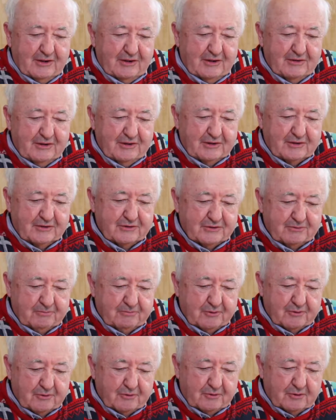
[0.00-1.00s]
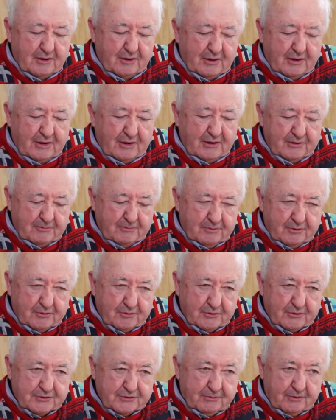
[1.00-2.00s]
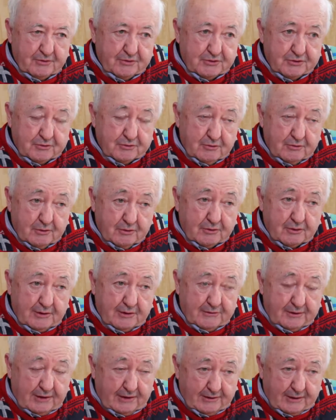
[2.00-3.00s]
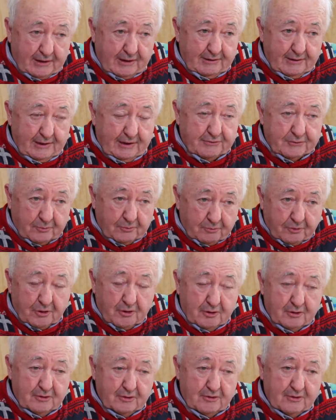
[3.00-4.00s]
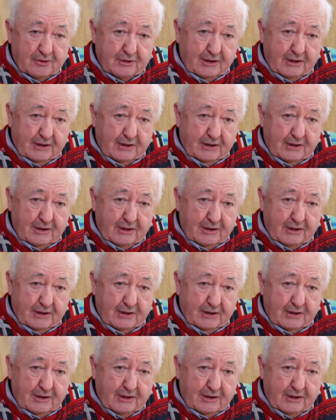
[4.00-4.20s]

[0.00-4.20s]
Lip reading: I think it's the pure spiritual look at the world